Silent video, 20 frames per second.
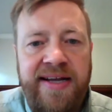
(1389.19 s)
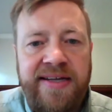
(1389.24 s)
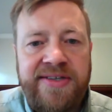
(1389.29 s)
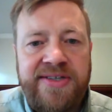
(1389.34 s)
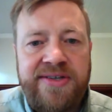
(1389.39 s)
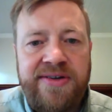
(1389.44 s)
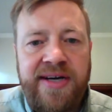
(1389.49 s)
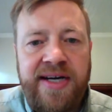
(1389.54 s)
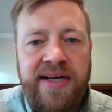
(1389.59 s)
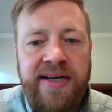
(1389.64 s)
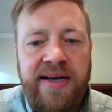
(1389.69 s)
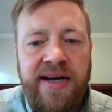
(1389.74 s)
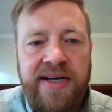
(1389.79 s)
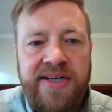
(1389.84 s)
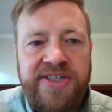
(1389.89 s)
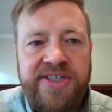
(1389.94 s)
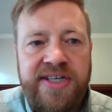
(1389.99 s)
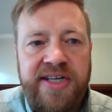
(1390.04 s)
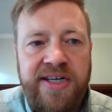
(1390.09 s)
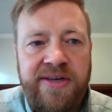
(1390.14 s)
and so I
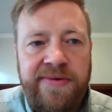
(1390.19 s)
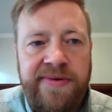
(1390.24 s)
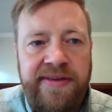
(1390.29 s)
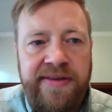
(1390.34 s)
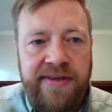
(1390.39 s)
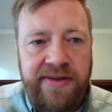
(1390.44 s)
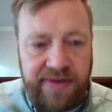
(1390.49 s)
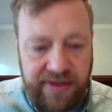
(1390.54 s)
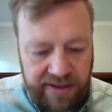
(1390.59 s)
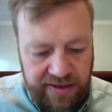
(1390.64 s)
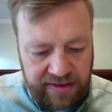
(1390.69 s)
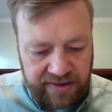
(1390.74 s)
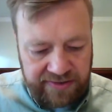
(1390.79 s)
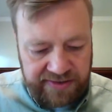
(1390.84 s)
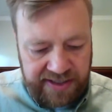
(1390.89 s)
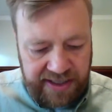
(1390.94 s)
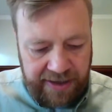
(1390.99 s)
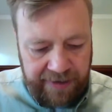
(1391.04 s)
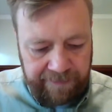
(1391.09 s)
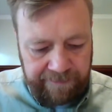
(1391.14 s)
share it with you to
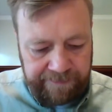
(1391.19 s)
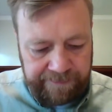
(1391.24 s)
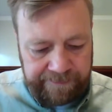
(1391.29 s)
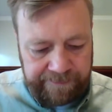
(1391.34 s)
close out.